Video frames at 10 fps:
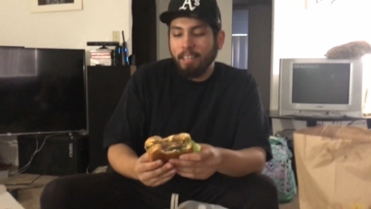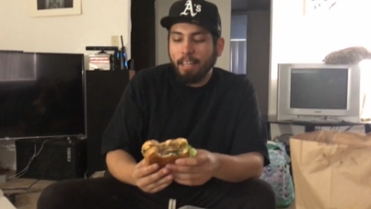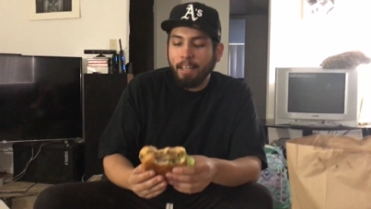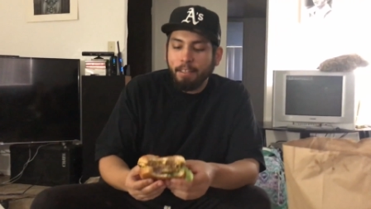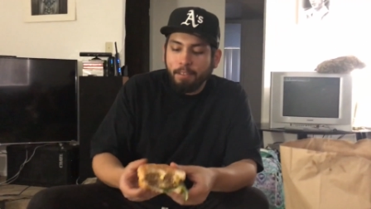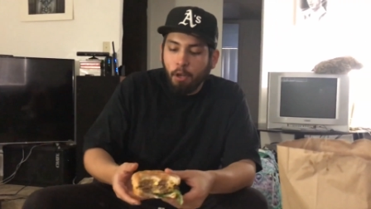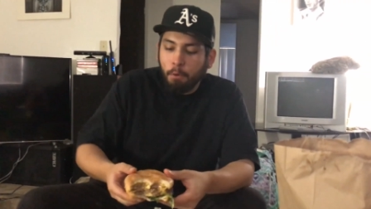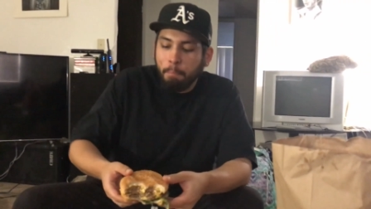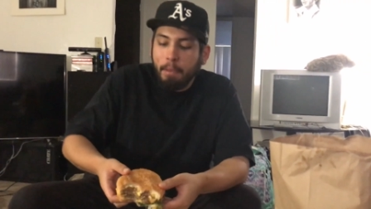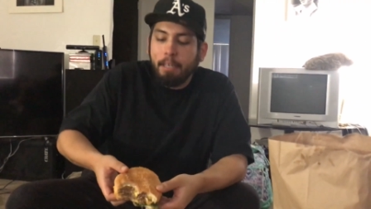Look at
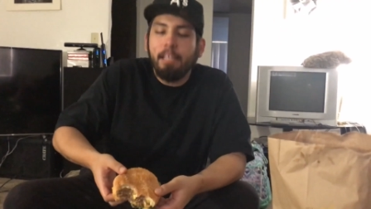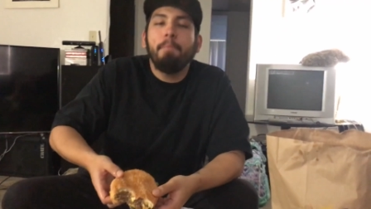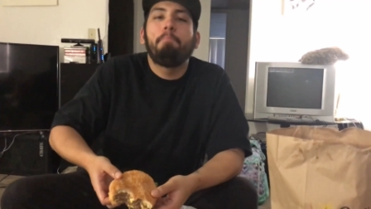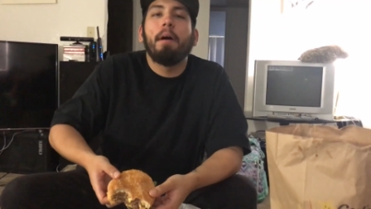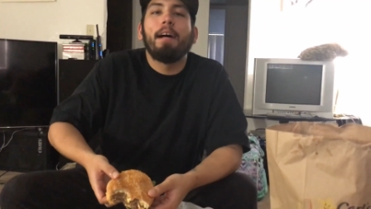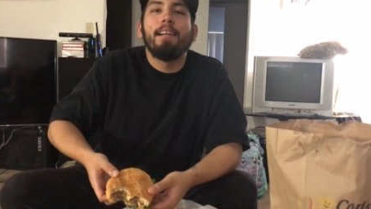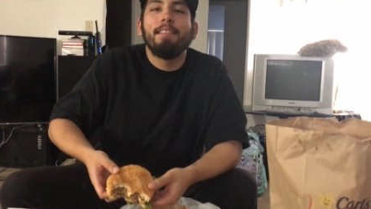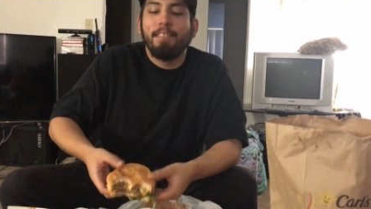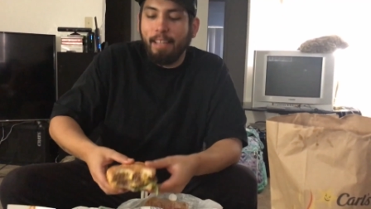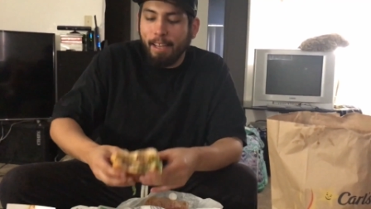no mini
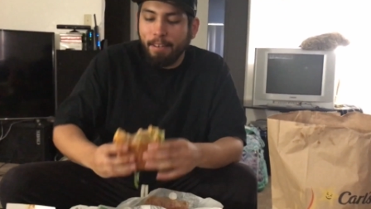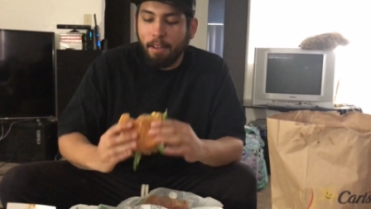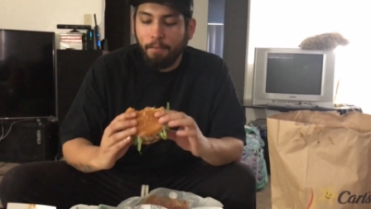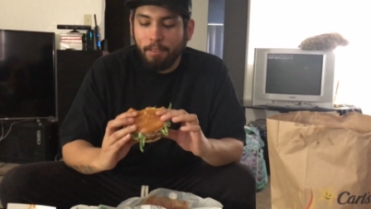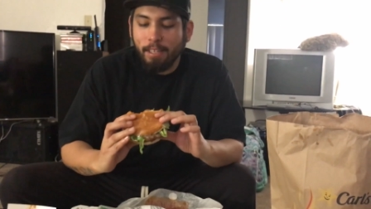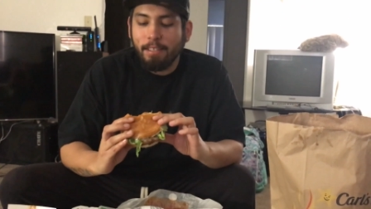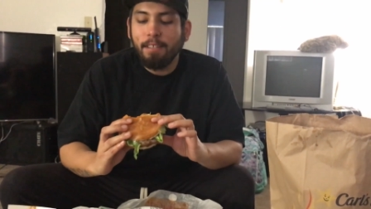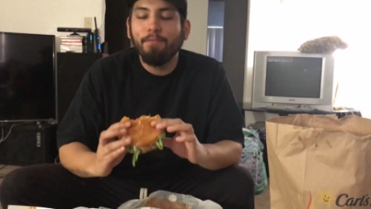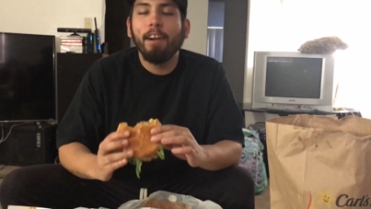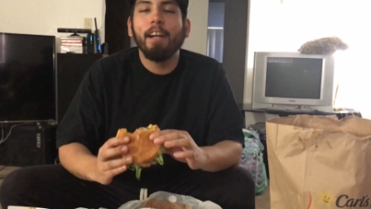buns. They this
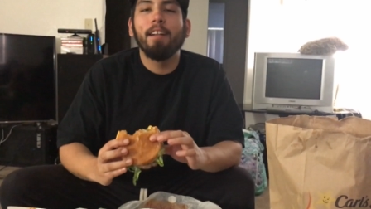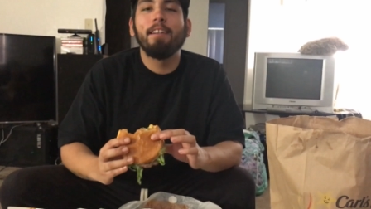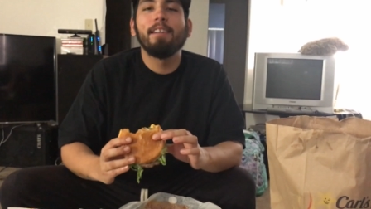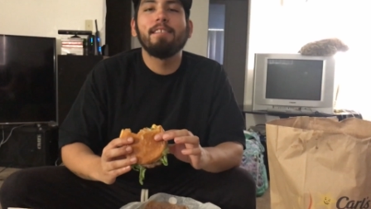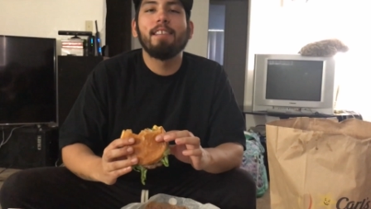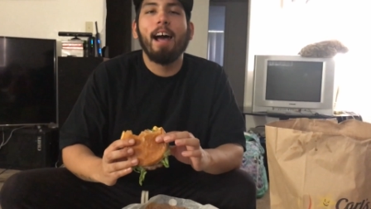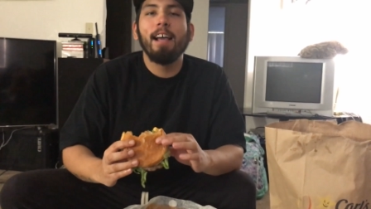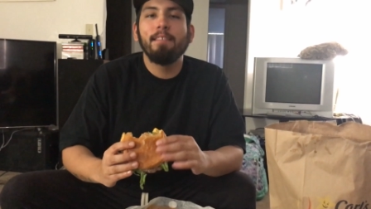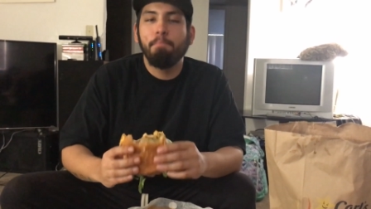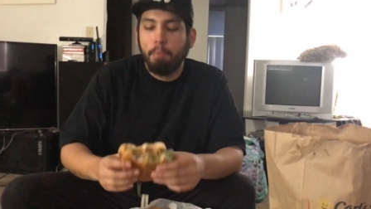is regular
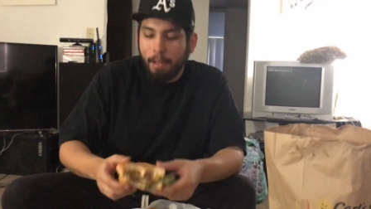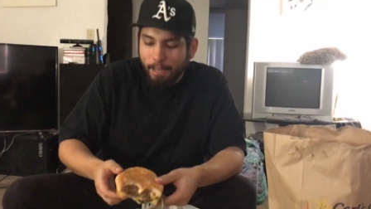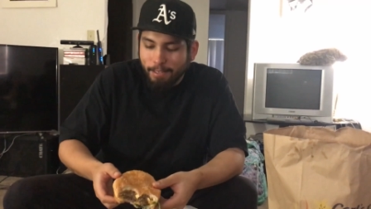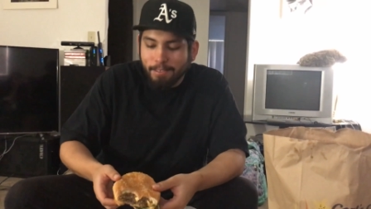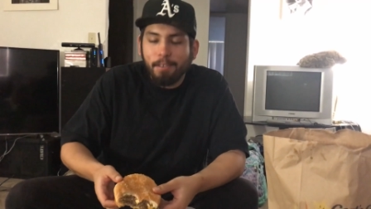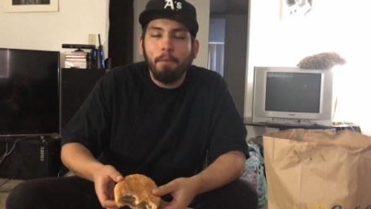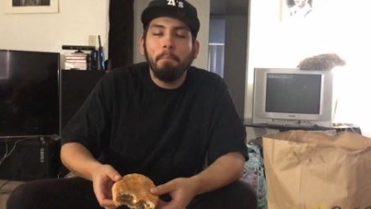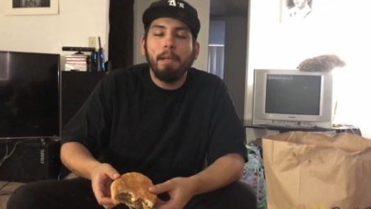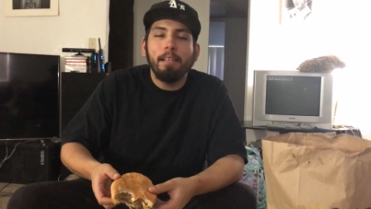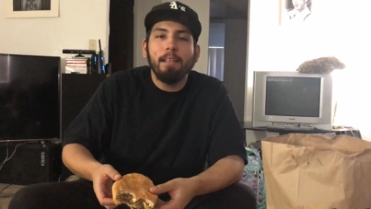size buns, no
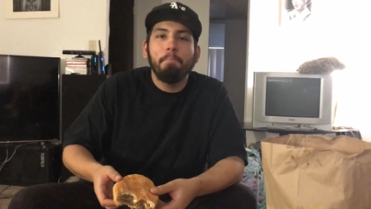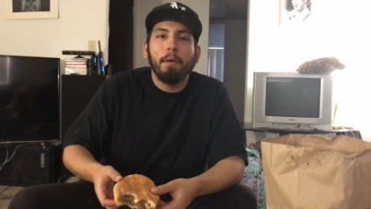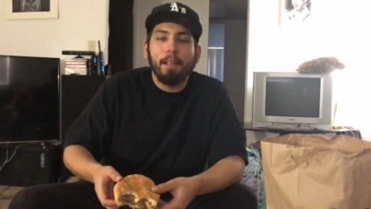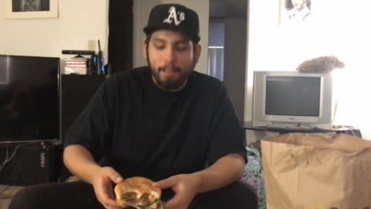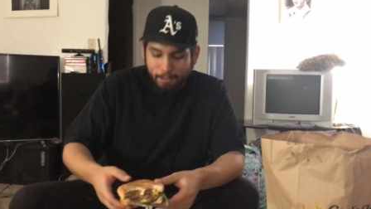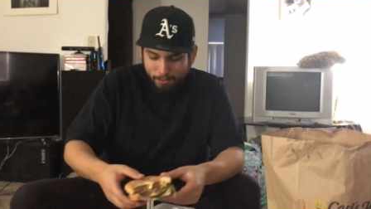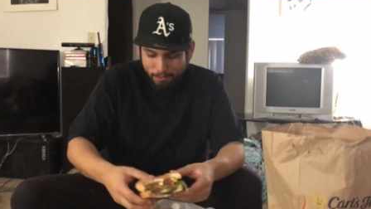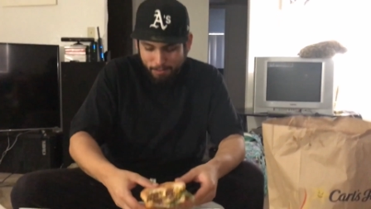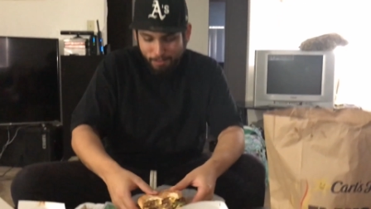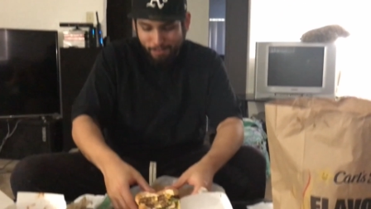mini
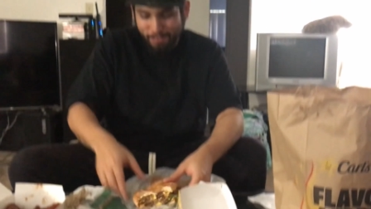buns.